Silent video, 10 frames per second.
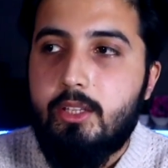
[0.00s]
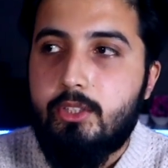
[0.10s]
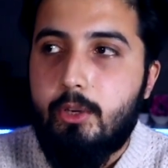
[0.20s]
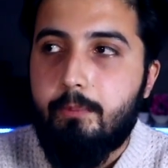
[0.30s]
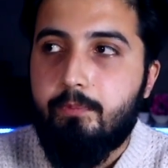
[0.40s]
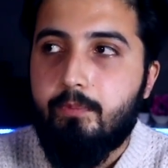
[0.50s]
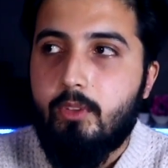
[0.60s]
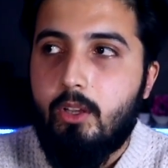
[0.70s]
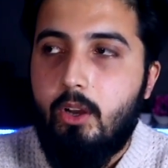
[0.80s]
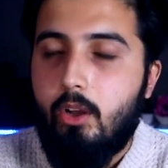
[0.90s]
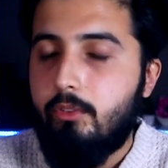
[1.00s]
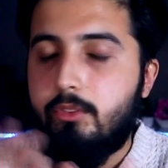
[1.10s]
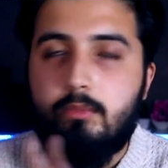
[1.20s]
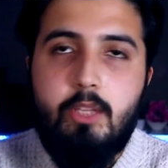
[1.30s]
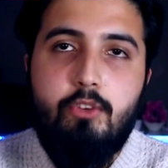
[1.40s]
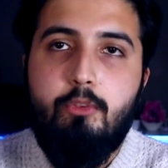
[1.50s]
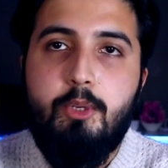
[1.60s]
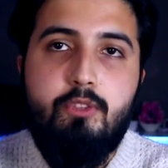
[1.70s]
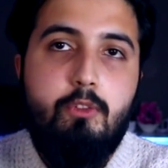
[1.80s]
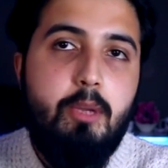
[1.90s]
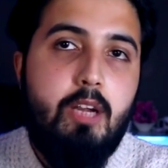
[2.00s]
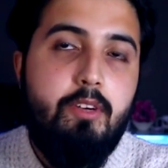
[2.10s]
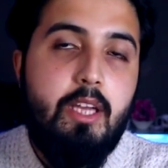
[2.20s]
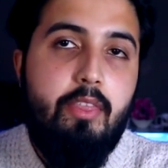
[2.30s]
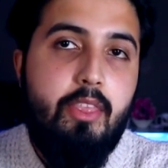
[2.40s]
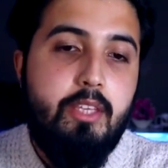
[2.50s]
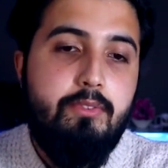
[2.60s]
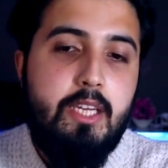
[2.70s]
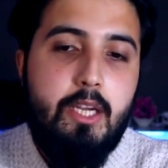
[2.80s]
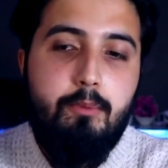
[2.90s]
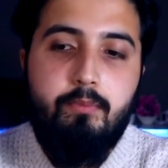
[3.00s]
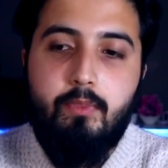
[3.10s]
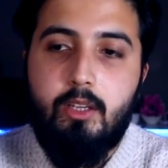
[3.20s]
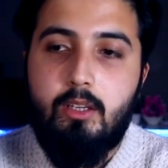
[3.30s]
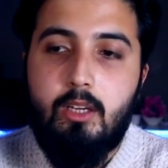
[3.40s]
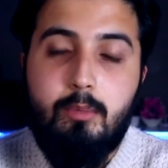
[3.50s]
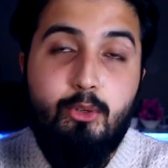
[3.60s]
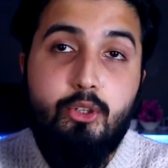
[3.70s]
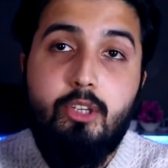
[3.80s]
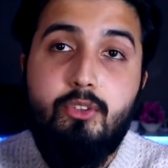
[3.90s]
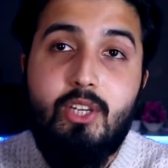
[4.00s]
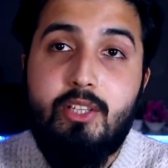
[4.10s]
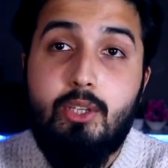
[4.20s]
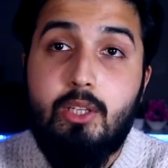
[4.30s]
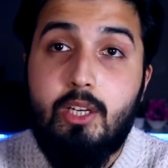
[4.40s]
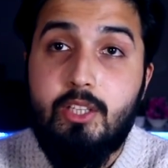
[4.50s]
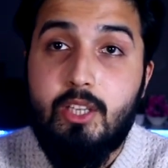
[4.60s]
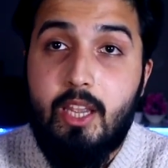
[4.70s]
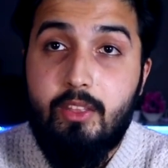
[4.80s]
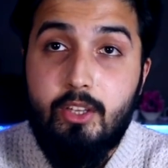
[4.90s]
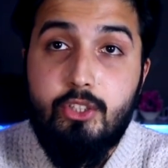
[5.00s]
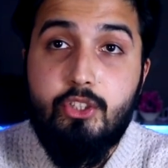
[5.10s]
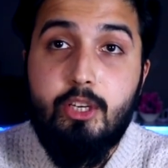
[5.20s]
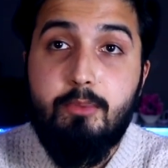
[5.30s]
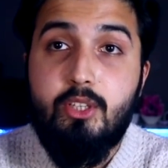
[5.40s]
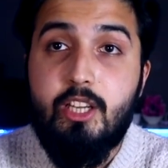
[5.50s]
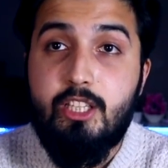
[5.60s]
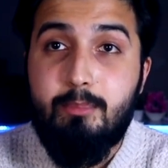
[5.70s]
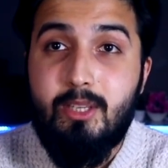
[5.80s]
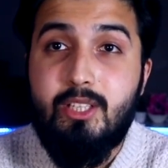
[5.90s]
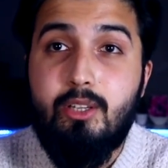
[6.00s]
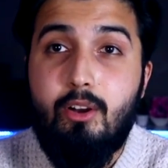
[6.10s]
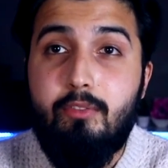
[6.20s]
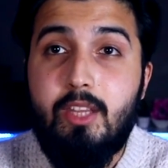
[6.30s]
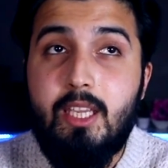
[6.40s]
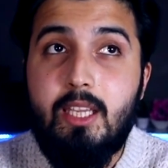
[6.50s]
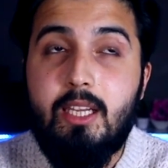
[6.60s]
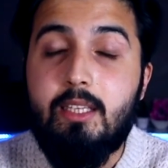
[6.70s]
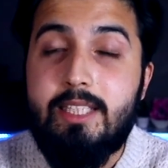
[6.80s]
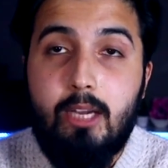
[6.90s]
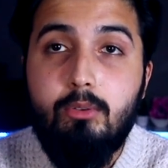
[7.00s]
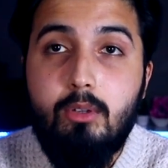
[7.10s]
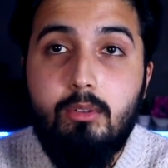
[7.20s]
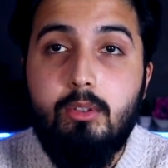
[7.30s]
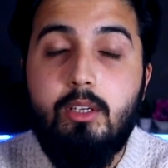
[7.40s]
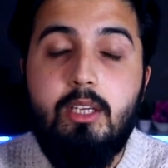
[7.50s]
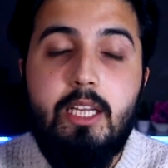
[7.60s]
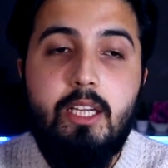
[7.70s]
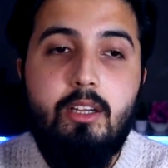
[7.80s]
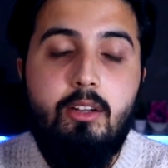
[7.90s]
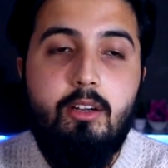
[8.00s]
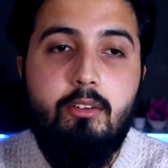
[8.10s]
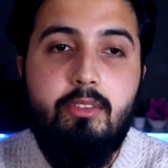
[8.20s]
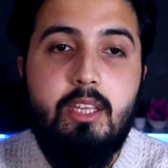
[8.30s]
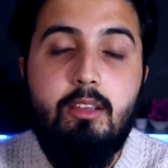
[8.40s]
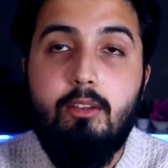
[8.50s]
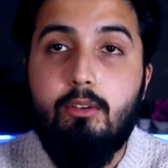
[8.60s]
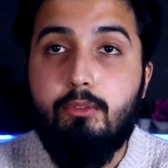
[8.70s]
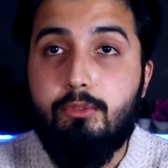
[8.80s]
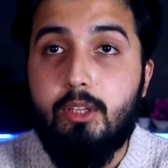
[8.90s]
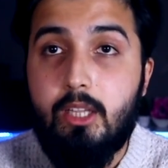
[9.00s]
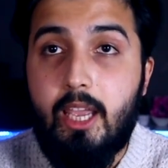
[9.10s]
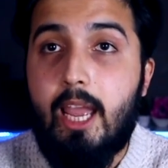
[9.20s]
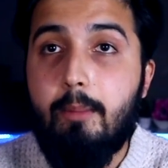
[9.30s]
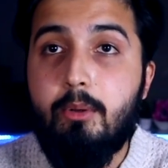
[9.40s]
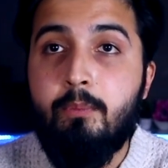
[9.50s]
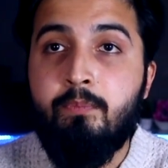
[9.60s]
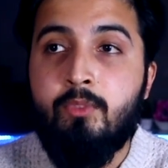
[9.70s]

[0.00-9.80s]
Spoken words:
So all of the information will be covered in this video. I'm going to give you guys all the links in the description, especially of the download link of the PhilApp,